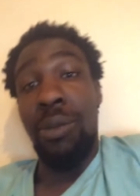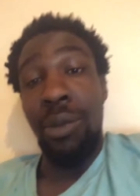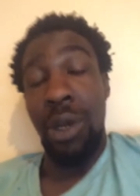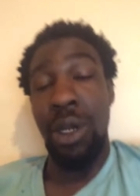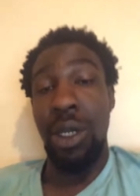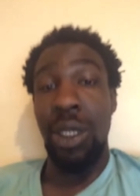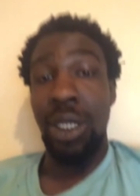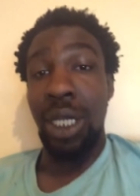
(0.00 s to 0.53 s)
I'm
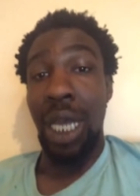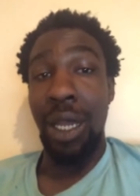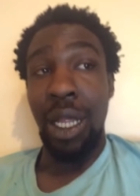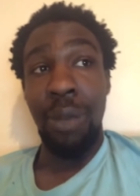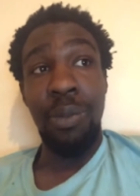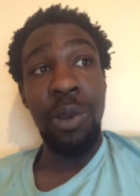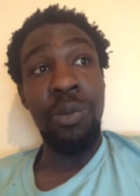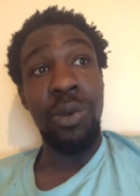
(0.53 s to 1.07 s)
like
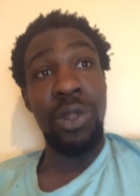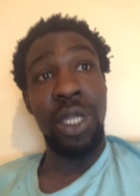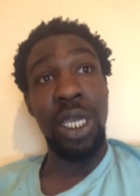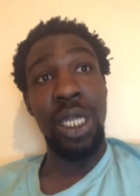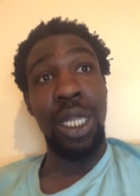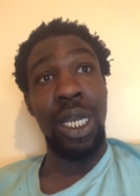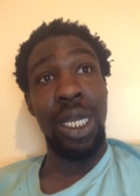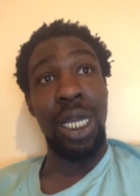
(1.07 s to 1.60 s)
like people
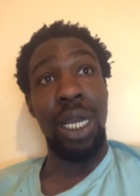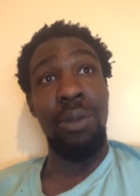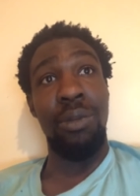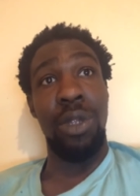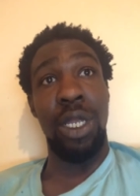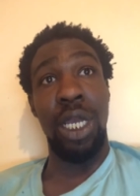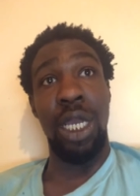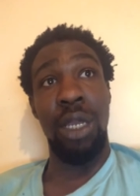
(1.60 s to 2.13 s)
think like
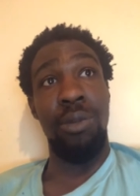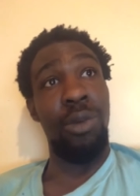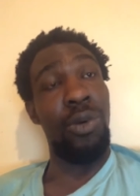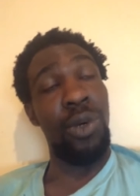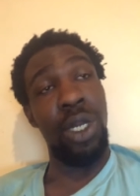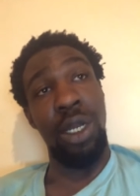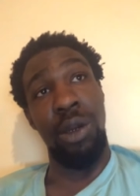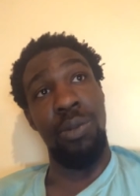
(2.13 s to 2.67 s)
I'm lame
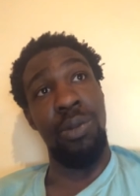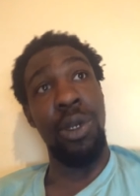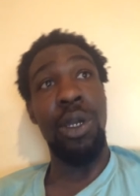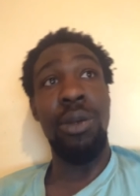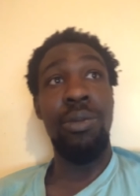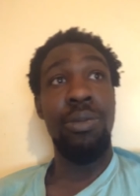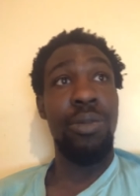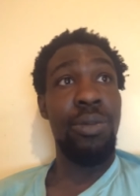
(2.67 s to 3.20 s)
or whatever,
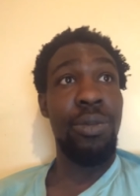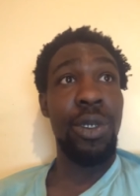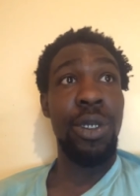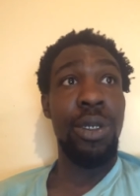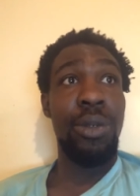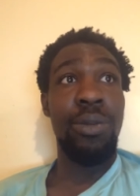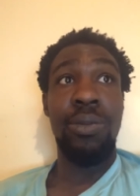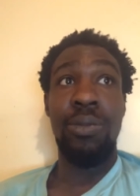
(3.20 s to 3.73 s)
but
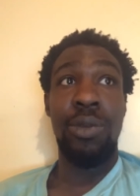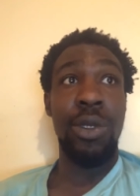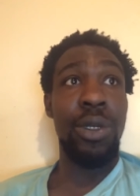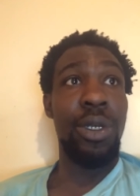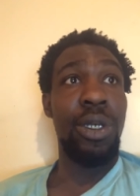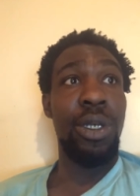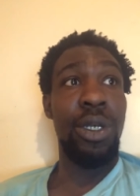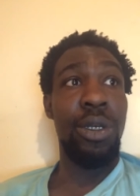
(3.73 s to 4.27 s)
but
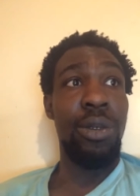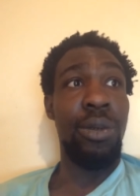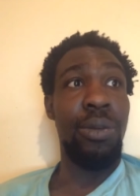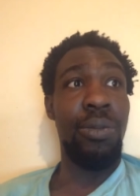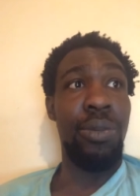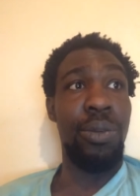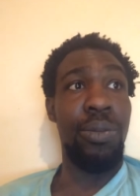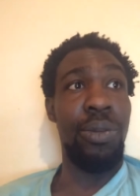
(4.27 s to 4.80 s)
but
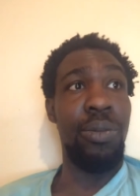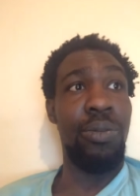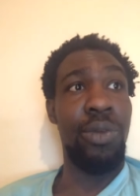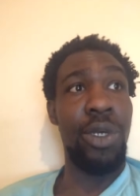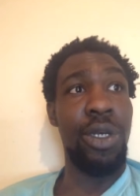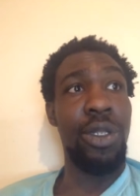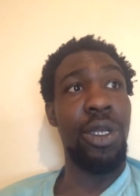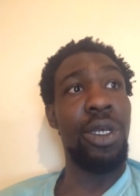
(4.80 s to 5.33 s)

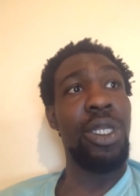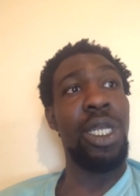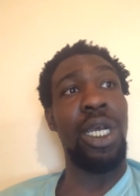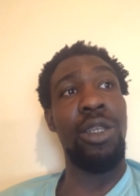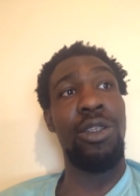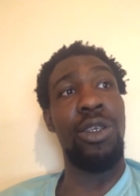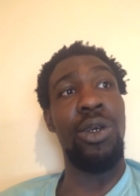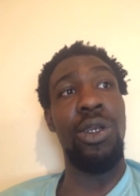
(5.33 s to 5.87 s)
but as long as
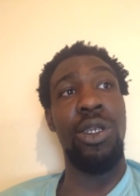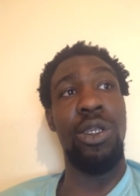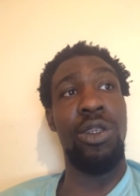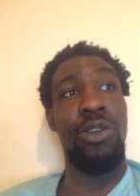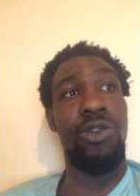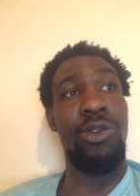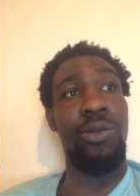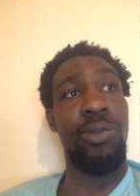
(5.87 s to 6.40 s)
I tell you the
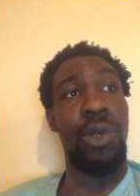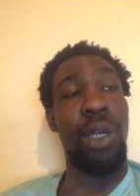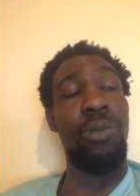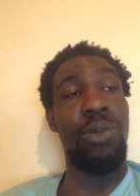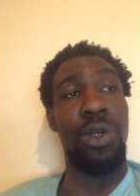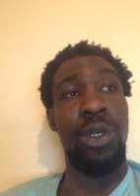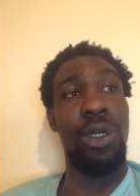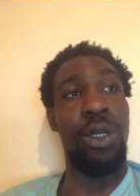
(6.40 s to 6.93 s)
truth, bro,
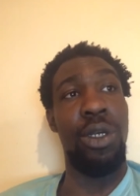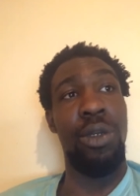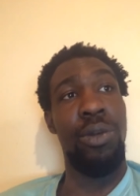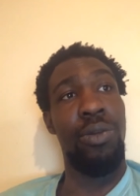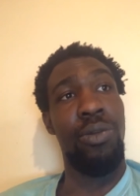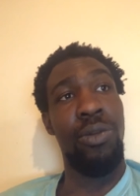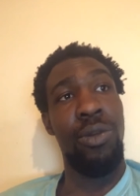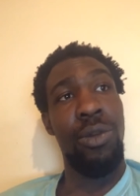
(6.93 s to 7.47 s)
I'm good.
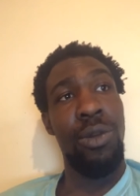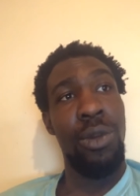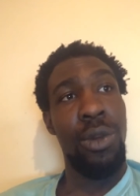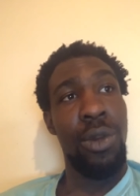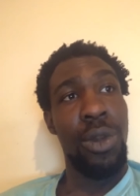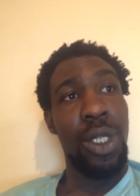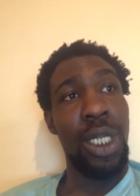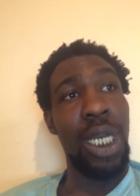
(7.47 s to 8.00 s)

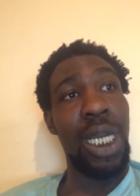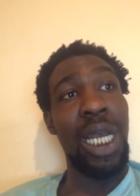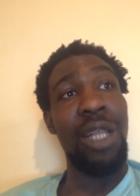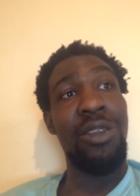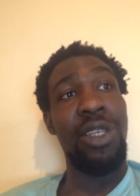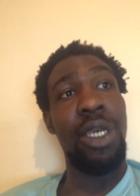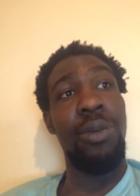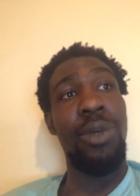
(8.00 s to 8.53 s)
Like I
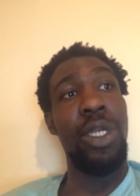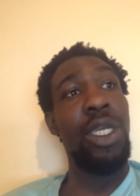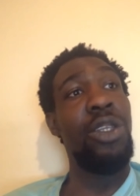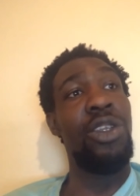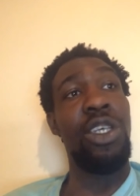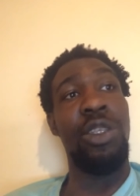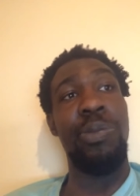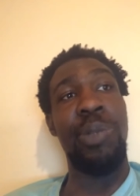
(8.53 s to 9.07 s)
said, but they
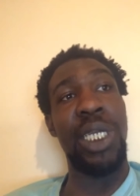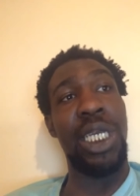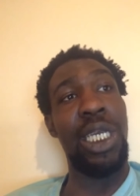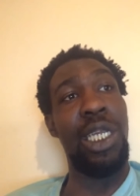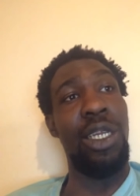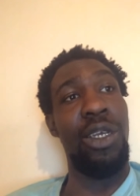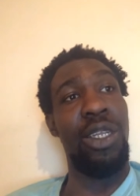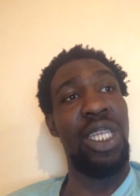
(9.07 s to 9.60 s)
just the
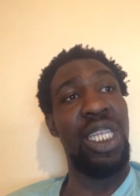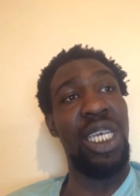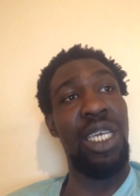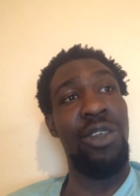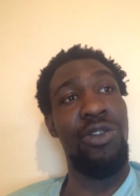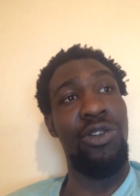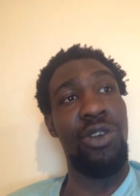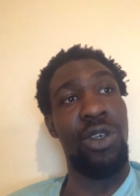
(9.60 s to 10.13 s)
beginning of
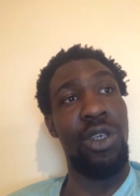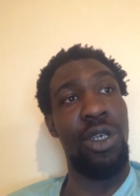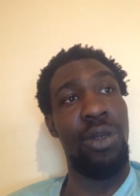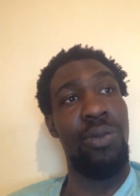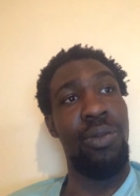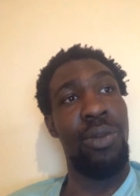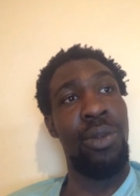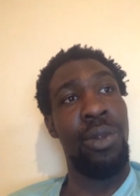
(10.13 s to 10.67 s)
things to
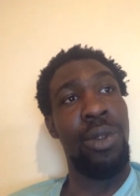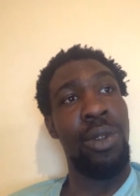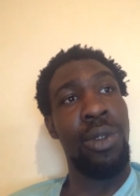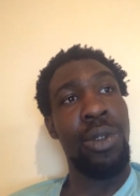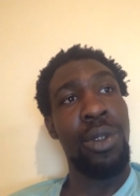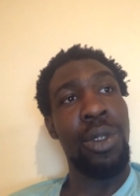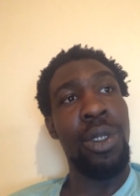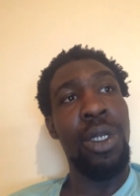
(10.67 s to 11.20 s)
come.
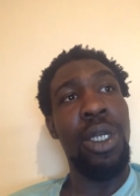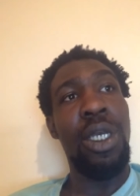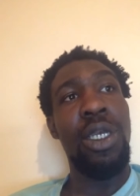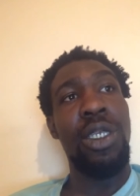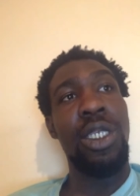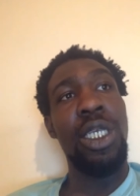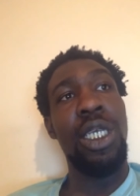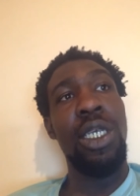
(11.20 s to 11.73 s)

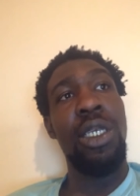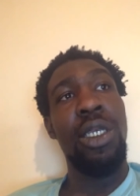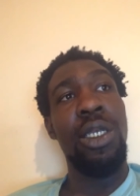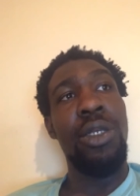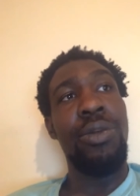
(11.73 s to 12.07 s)
See,